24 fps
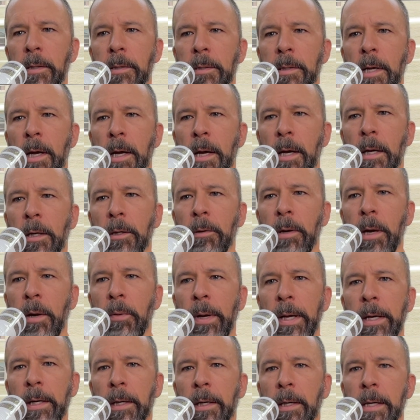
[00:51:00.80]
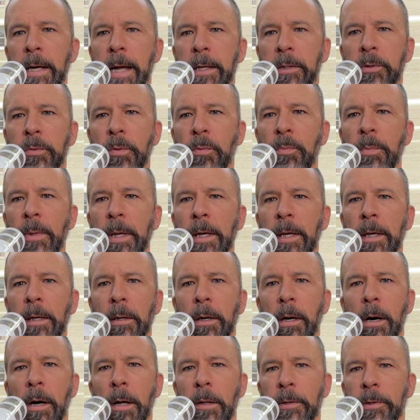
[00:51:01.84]
a great way to connect with me.
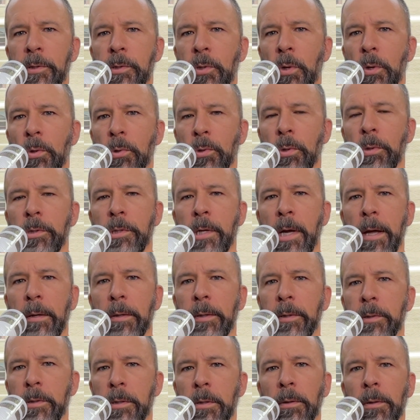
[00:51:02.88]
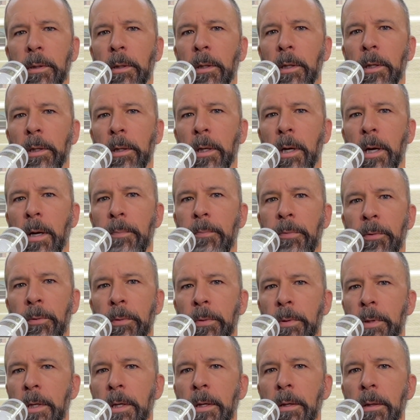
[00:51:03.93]
All the social channels you can look up through
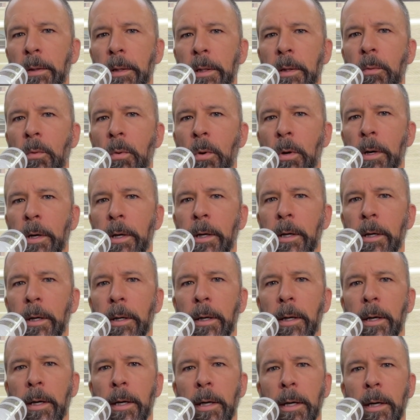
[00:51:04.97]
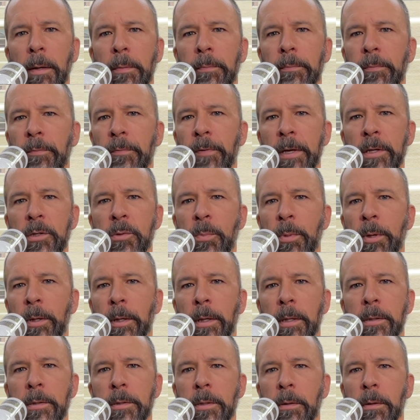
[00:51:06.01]
the Yielding Warrior, Facebook,
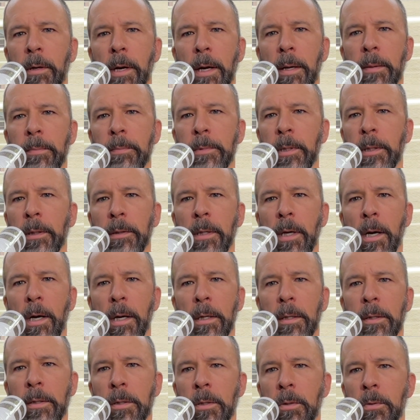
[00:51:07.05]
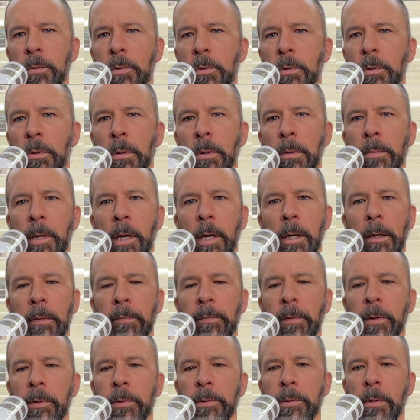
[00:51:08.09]
Instagram, TikTok, YouTube, all of
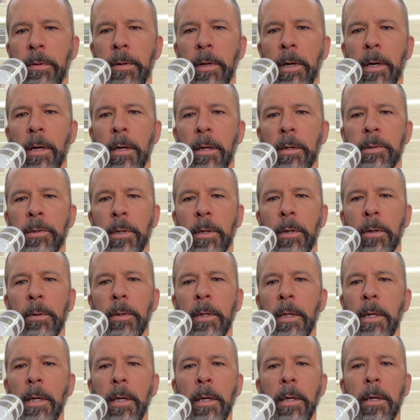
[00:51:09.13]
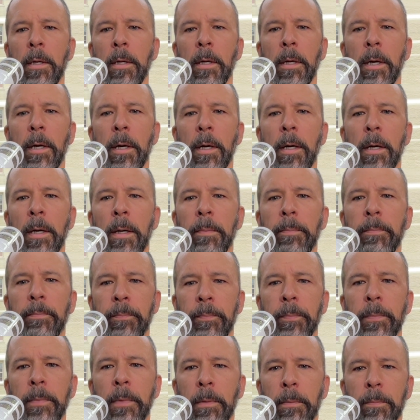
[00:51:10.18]
those are there. So um,
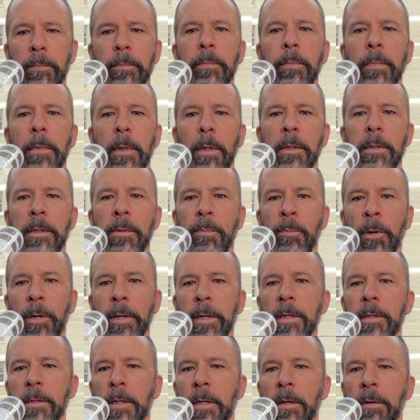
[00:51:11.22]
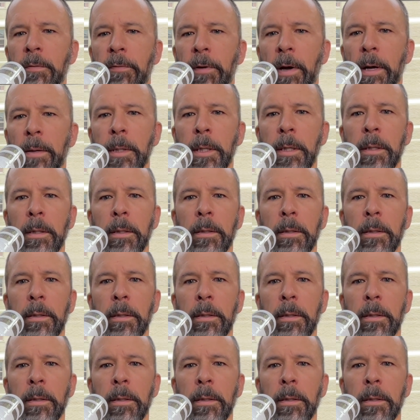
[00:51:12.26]
it's pretty easy to find me.